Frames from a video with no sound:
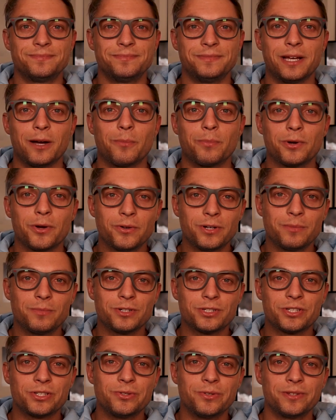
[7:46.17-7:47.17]
Now, pro
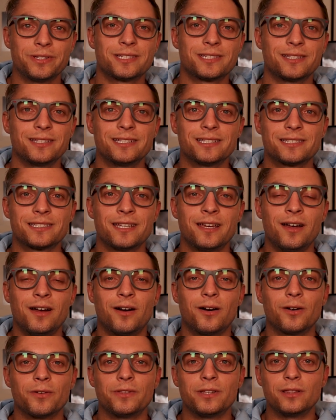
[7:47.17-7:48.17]
number two on this list
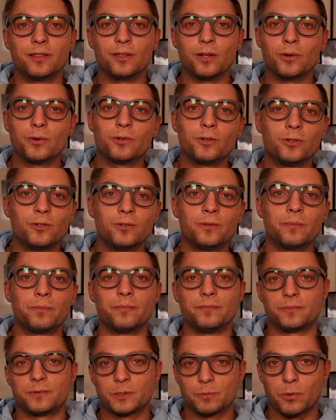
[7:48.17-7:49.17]
are the local
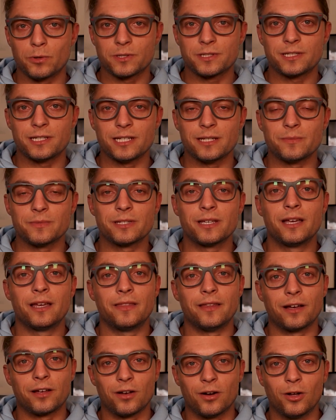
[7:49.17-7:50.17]
sports teams
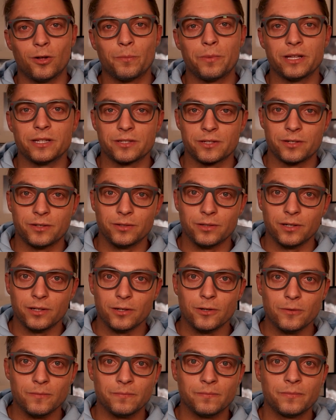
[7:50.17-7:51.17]
that call Pensacola
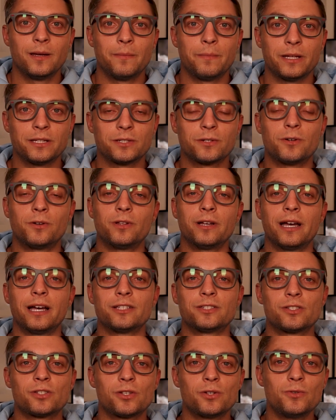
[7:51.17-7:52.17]
home. Pensacola
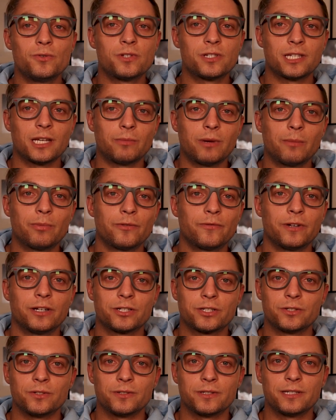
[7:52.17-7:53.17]
has two
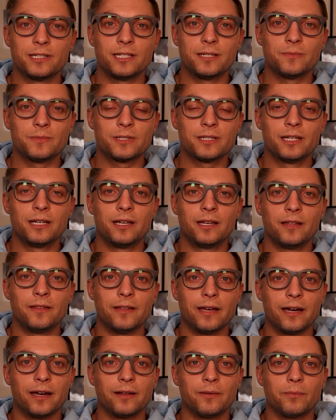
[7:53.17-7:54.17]
semi-professional teams
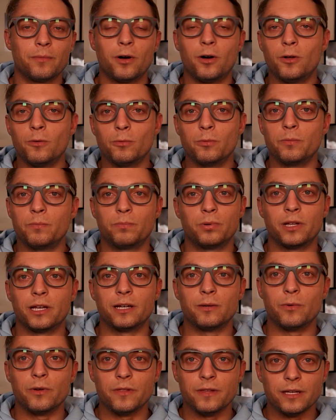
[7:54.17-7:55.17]
that all
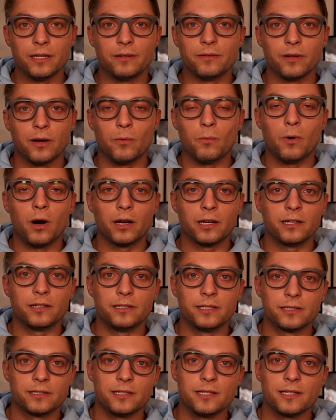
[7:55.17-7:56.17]
play within a walking
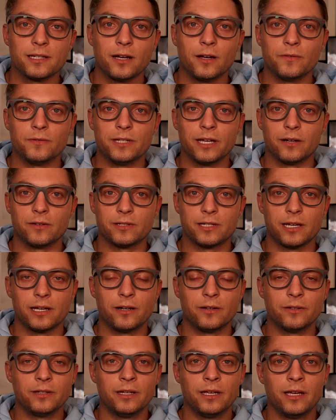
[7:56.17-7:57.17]
distance of
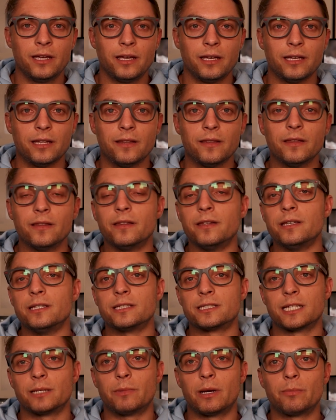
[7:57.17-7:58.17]
downtown, and the
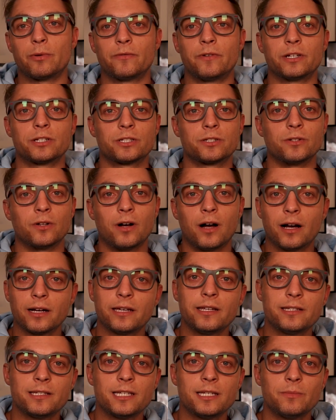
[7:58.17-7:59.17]
semi-professional
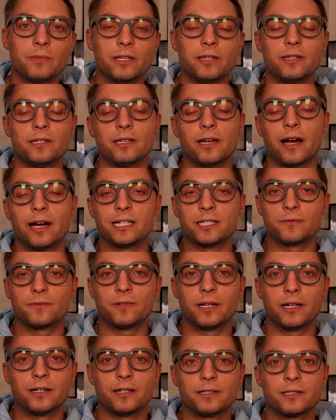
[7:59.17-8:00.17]
hockey team in the Ice
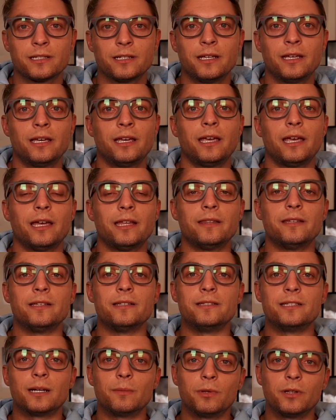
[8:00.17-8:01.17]
Flyers and
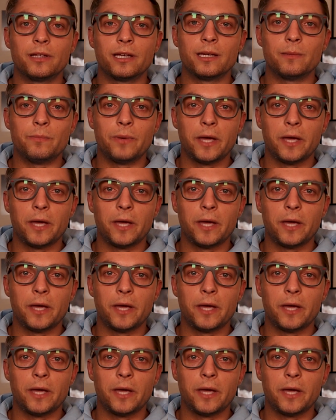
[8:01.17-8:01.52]
the Double A